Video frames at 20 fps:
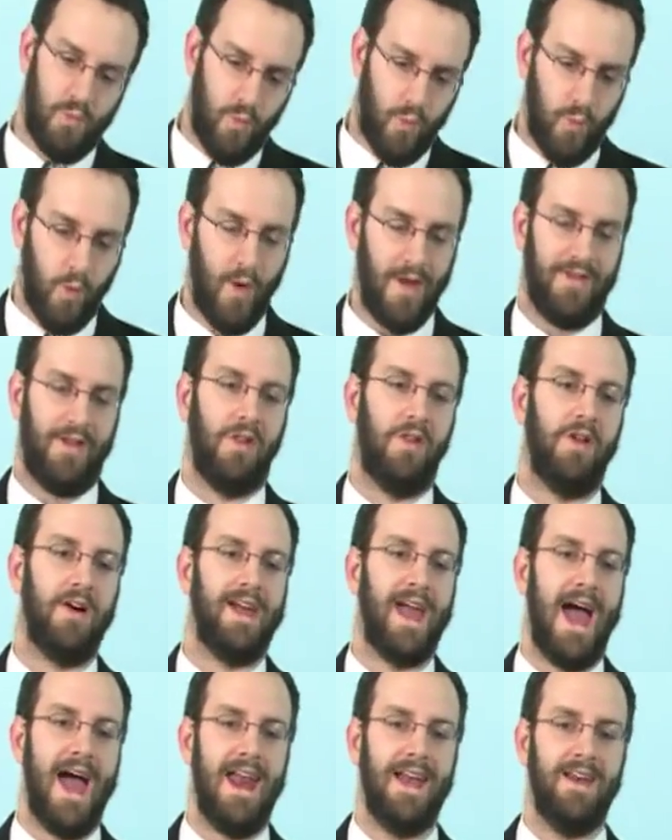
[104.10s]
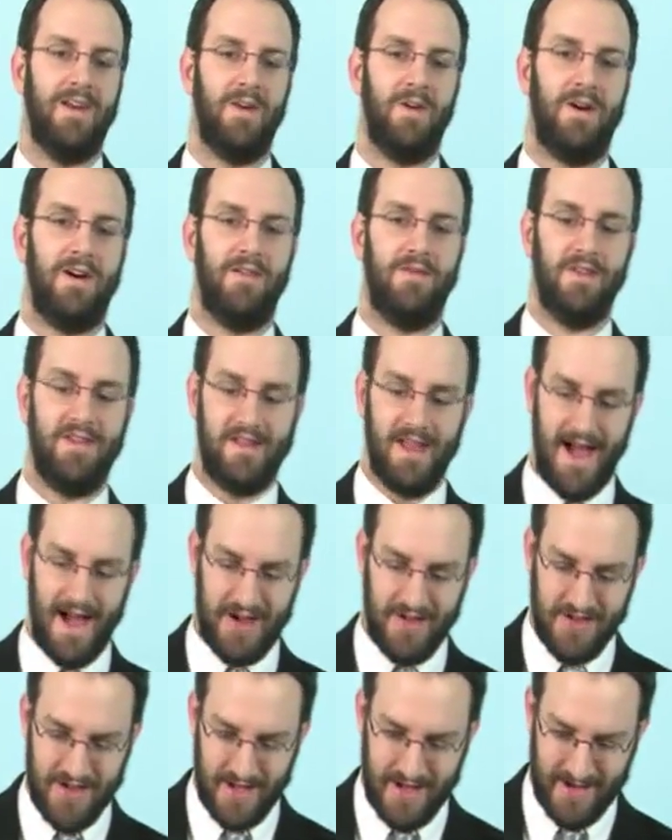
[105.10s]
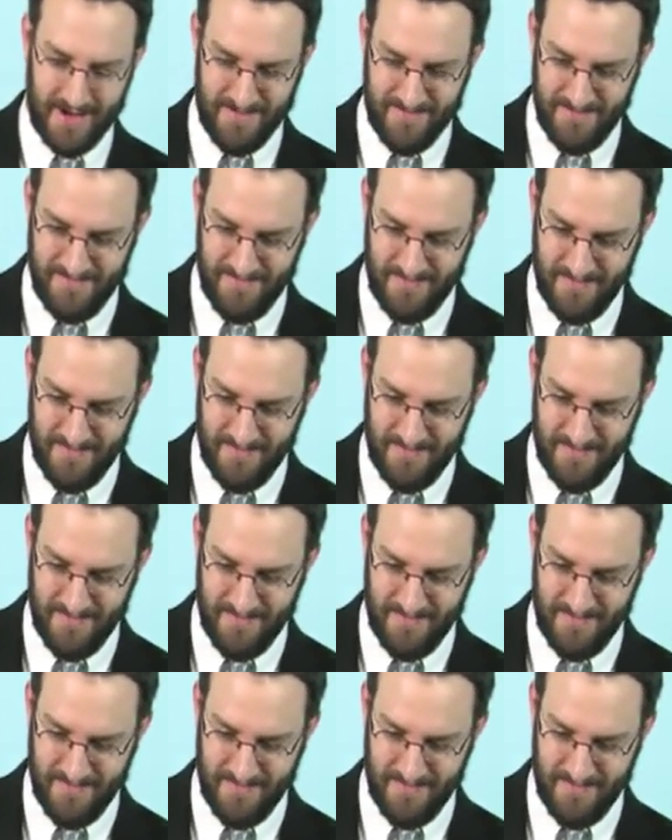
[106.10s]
what to look at in office action, and